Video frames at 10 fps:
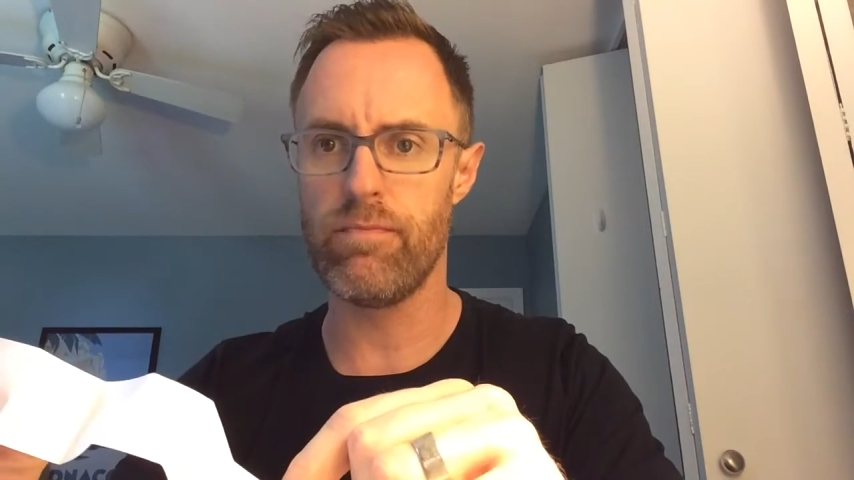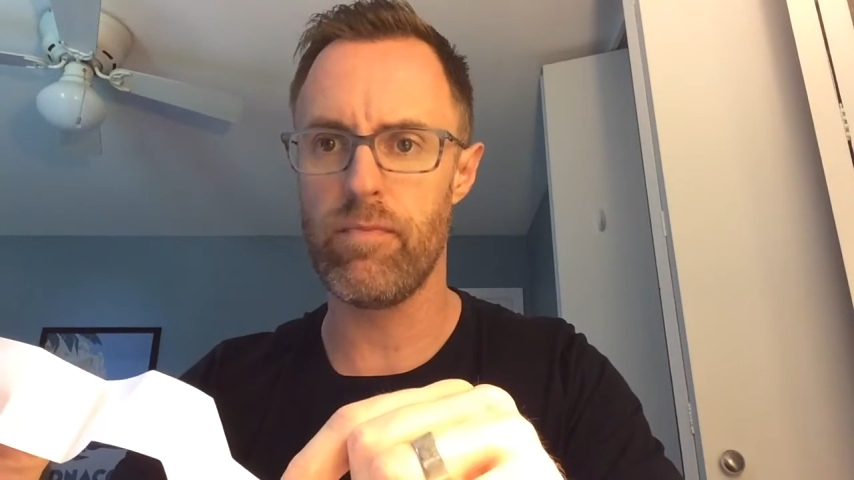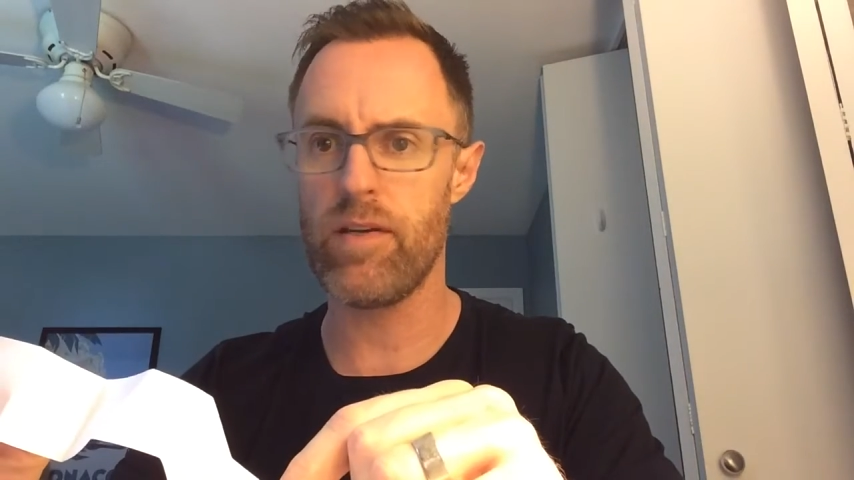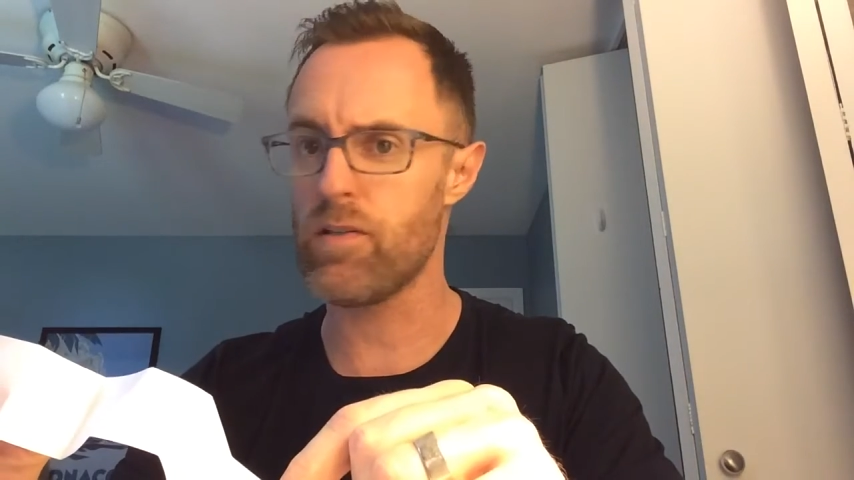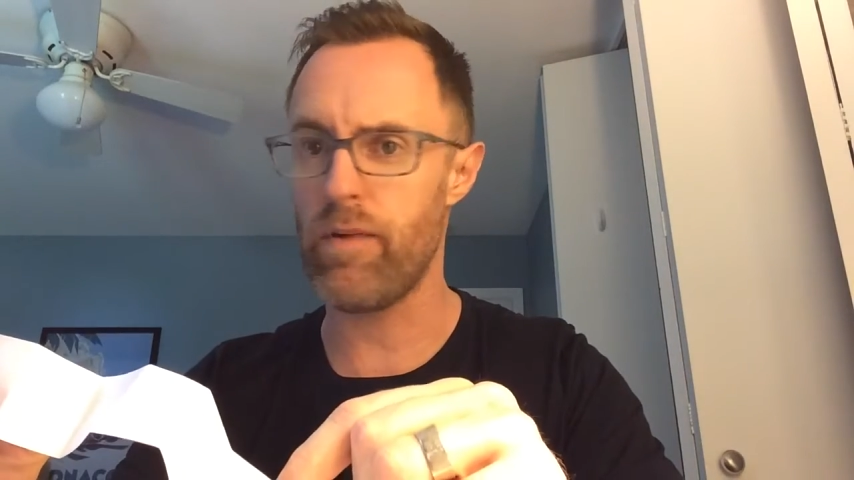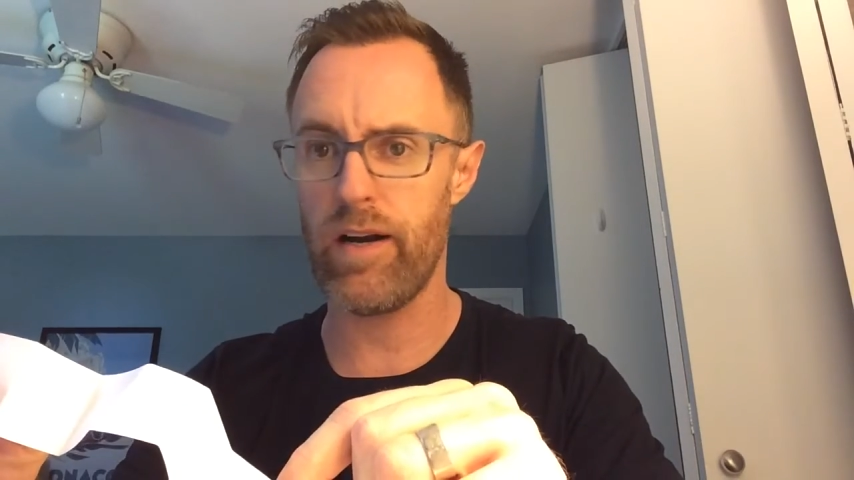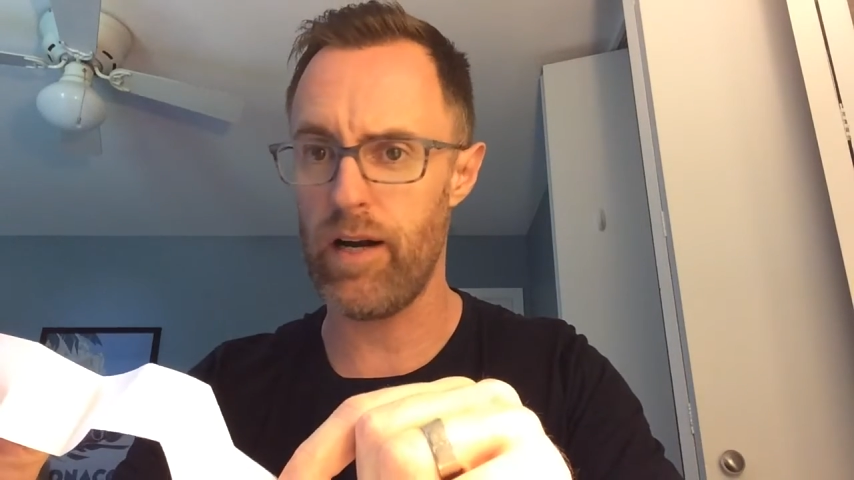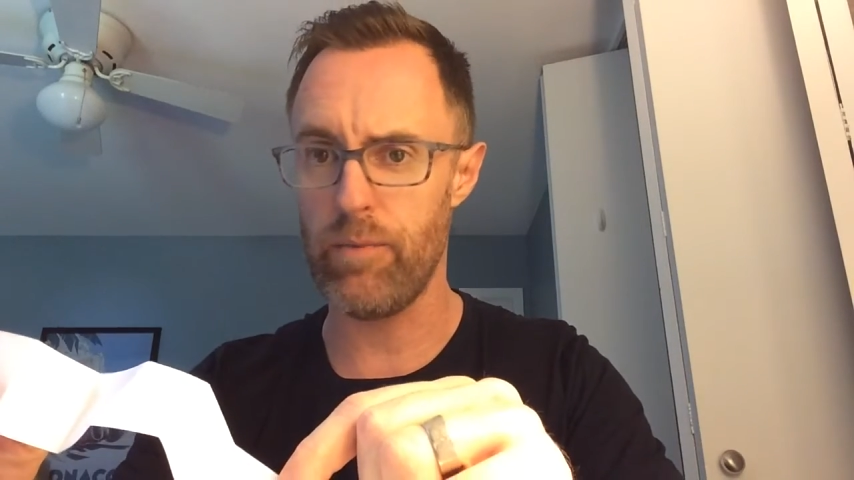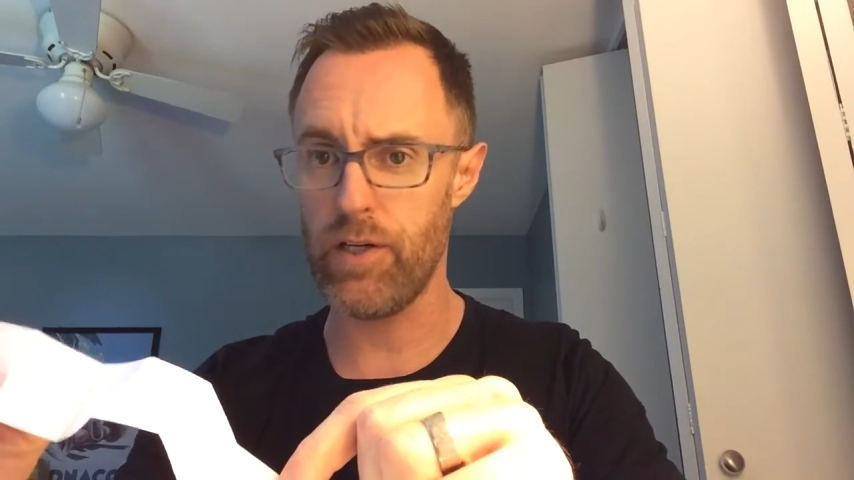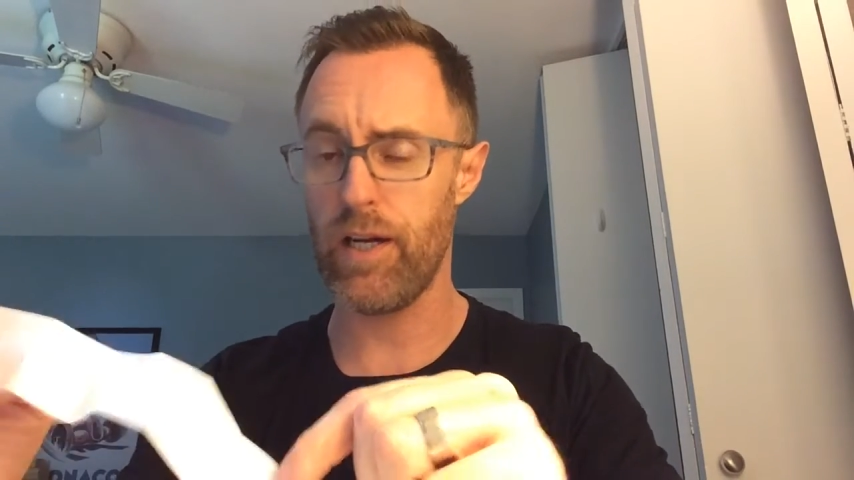It doesn't matter
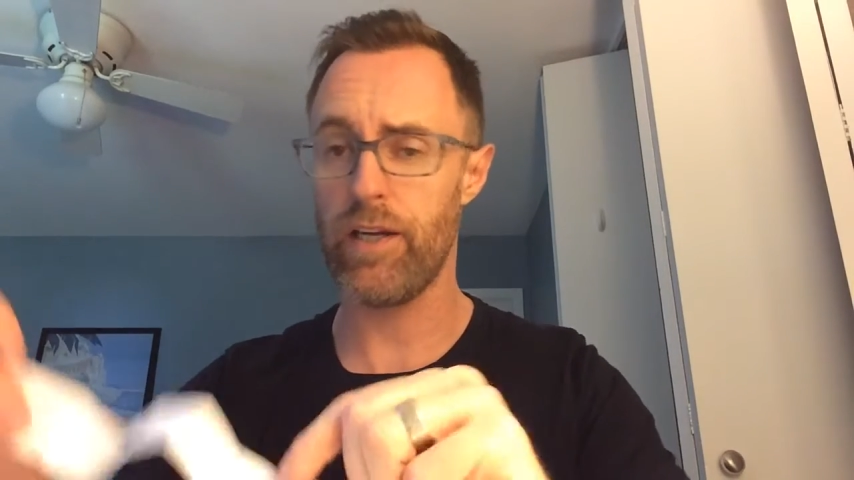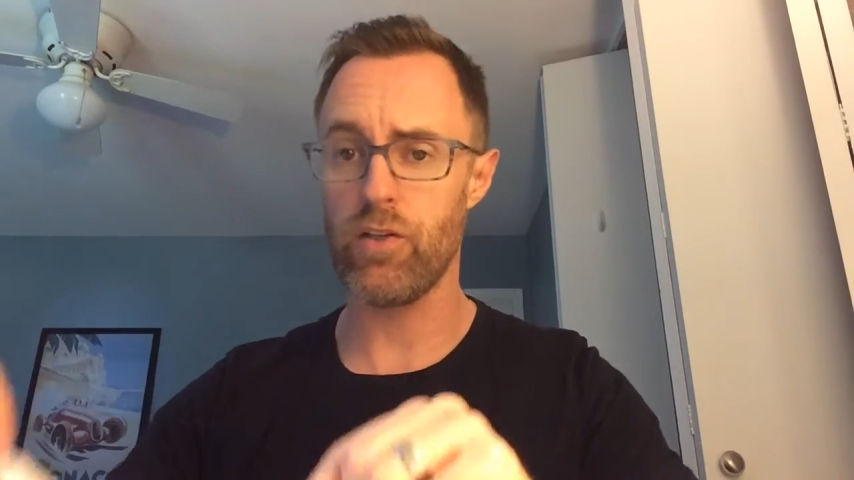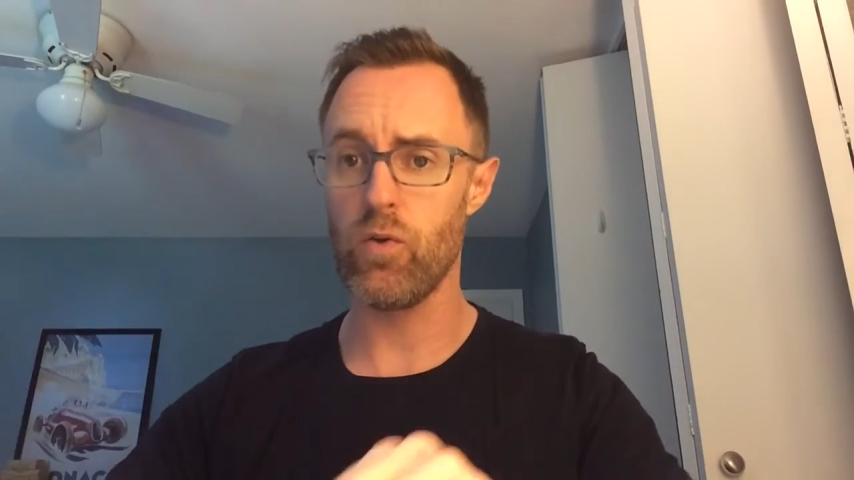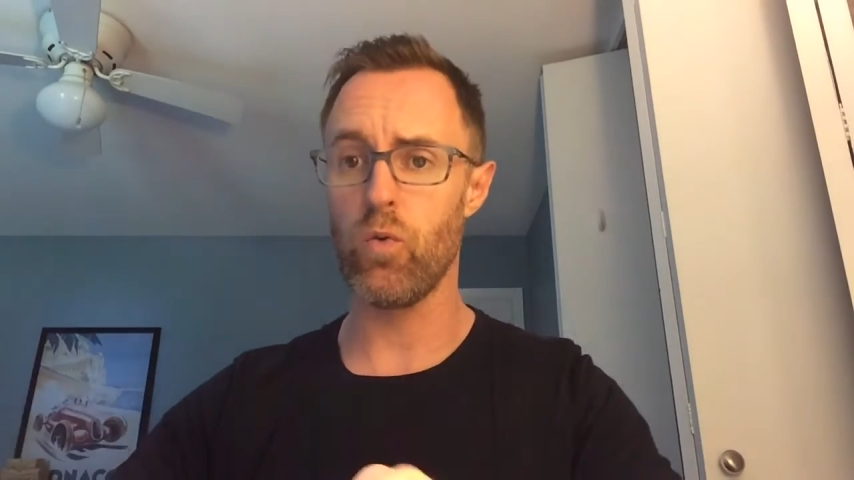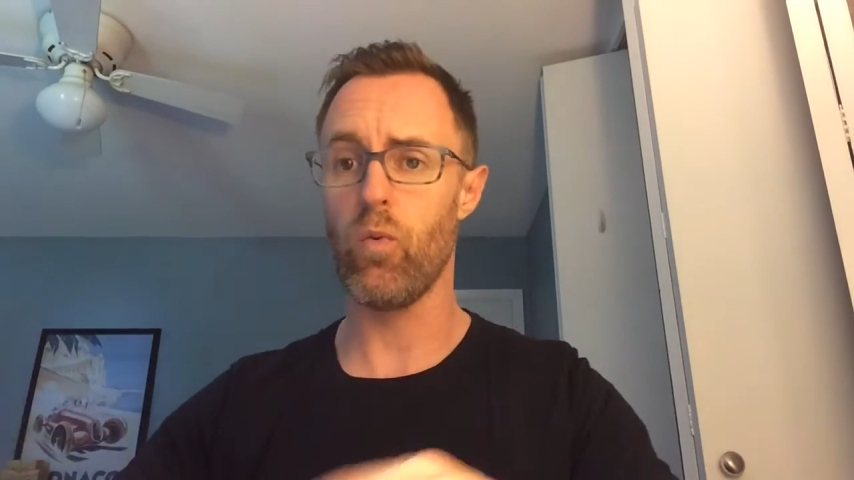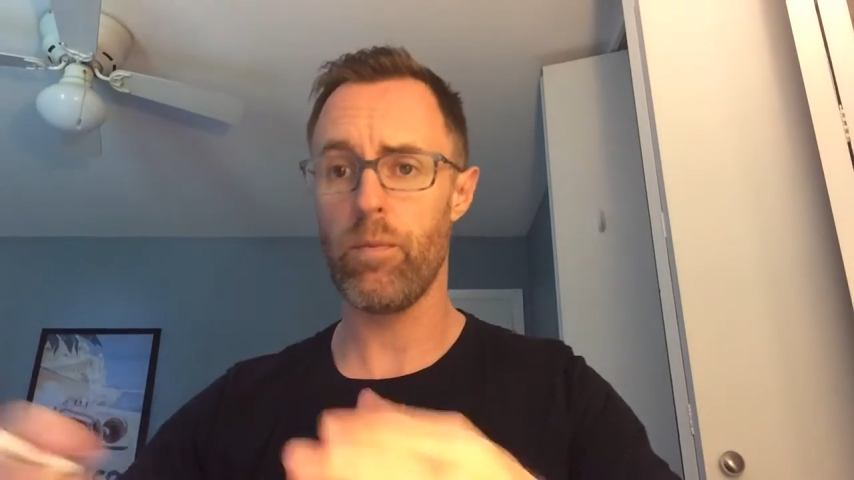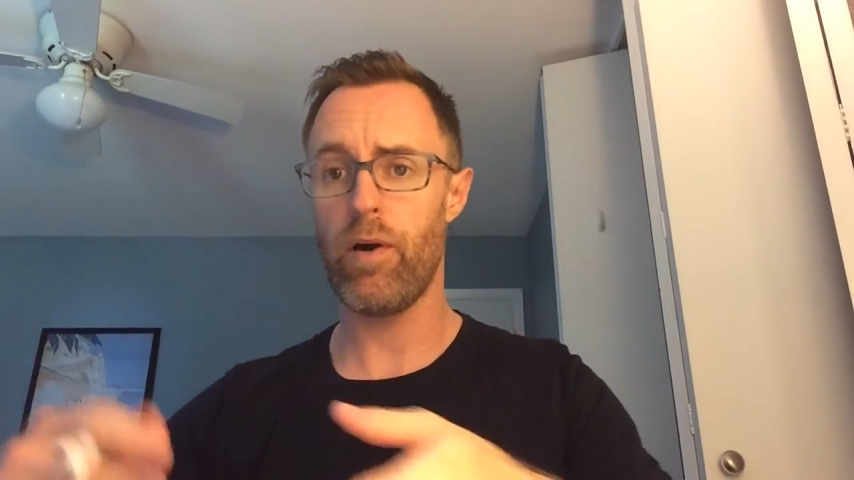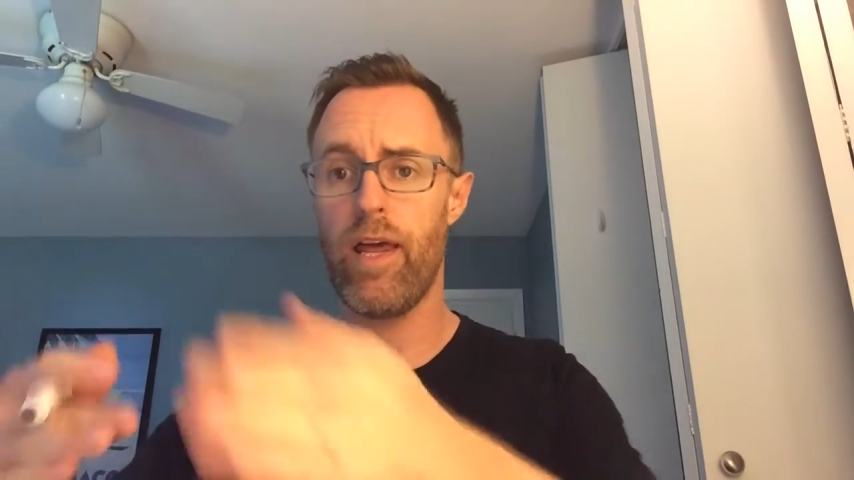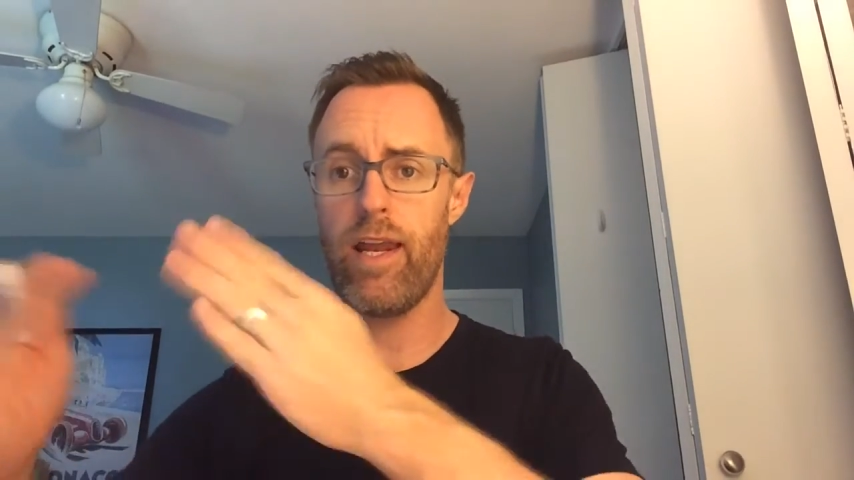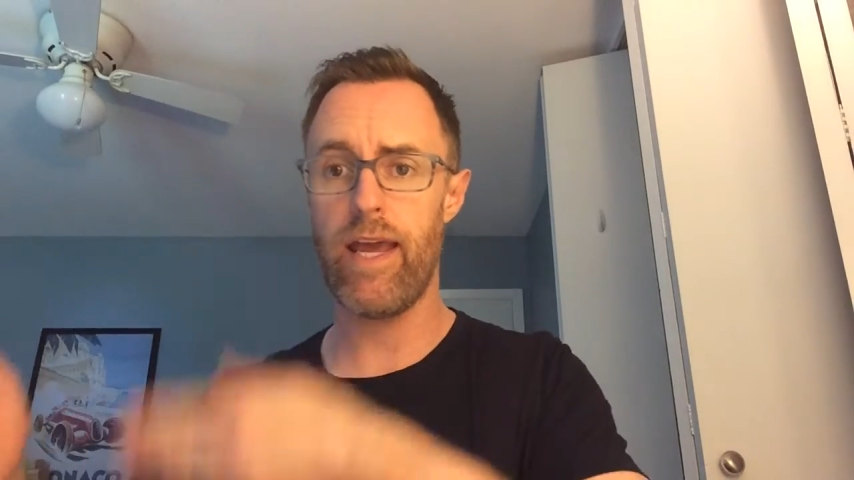how much. I could do one
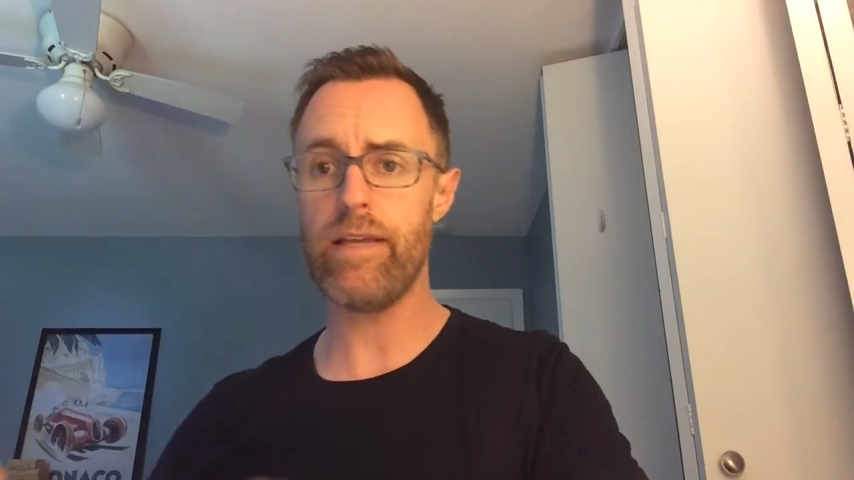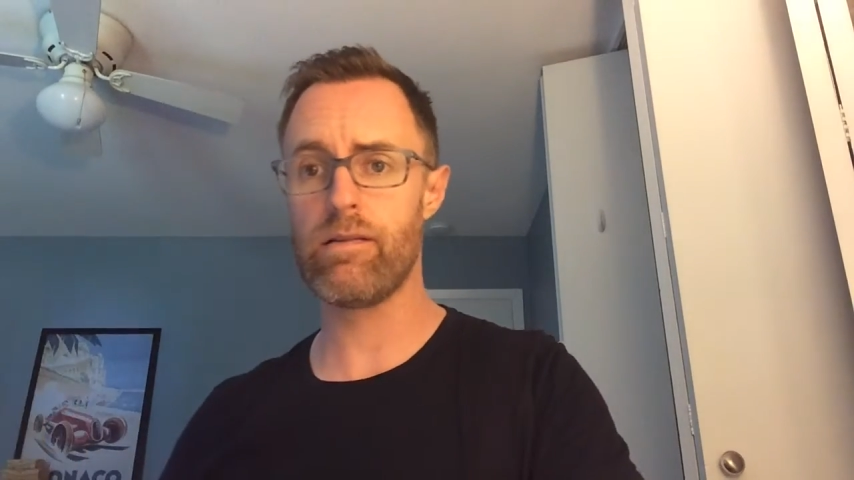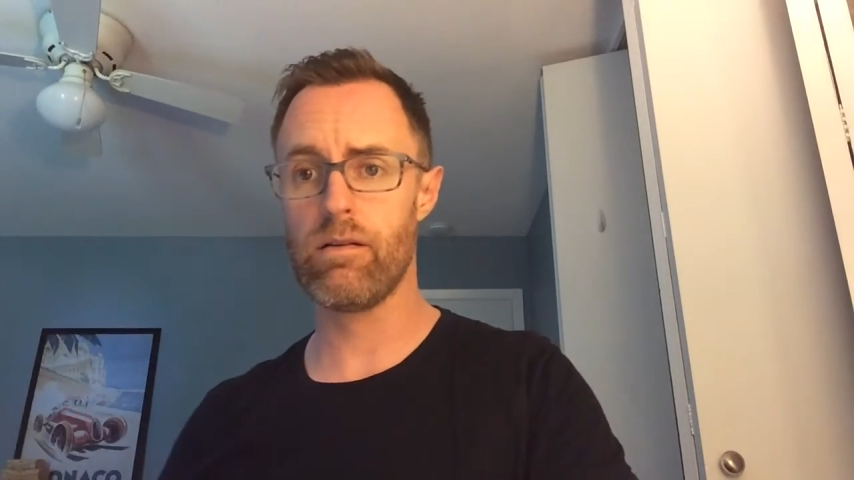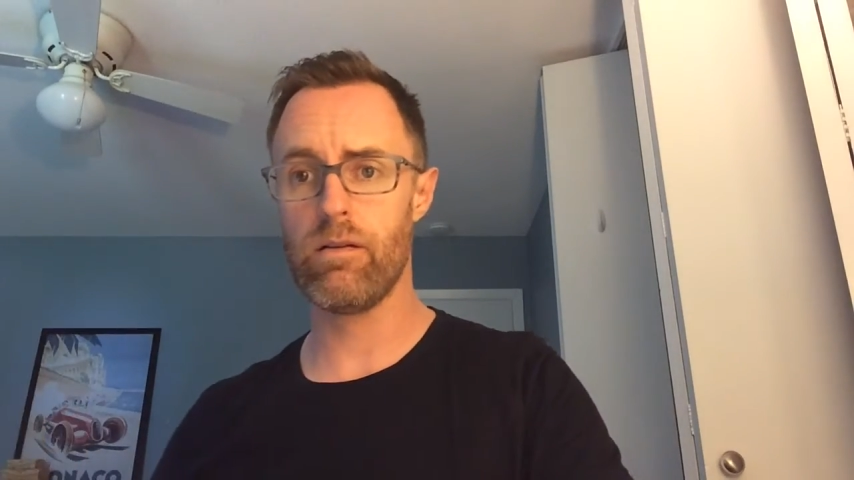part out of 8,